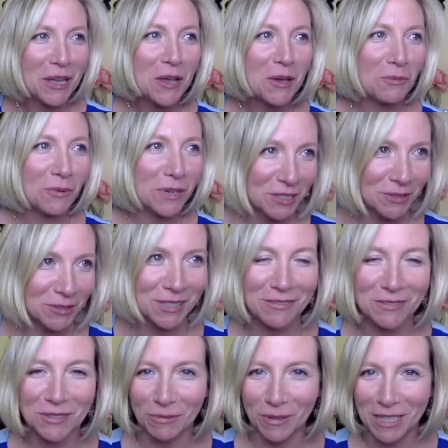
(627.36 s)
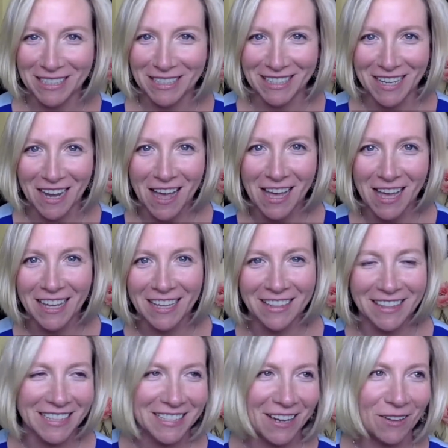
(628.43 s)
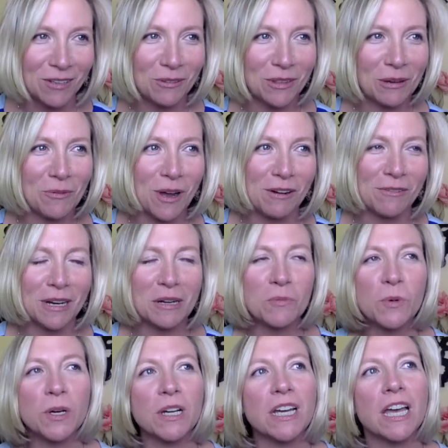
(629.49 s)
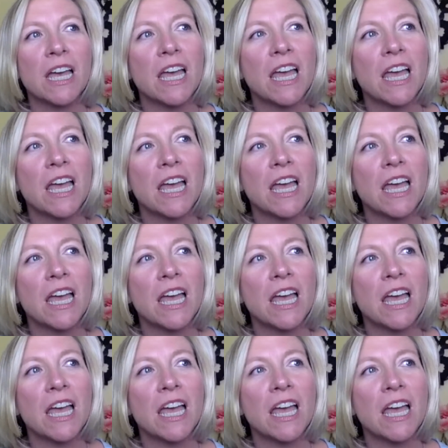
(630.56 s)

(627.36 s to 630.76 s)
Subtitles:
when your loved one is dying and they tell you they want to write a book.